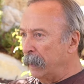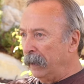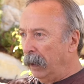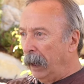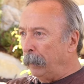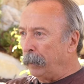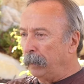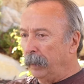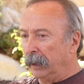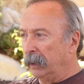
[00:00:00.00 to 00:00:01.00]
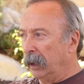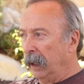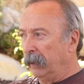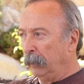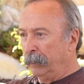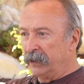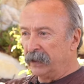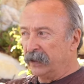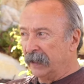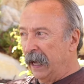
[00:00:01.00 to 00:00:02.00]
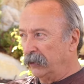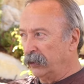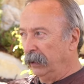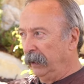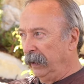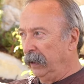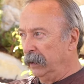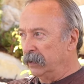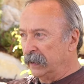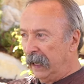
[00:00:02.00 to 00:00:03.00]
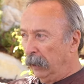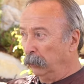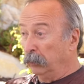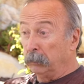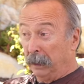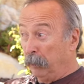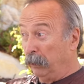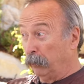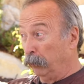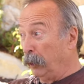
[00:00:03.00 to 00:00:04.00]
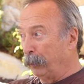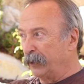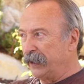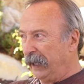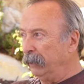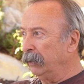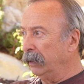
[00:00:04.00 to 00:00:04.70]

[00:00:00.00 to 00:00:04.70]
been up, but I think business nationally is yeah. down maybe thirty percent.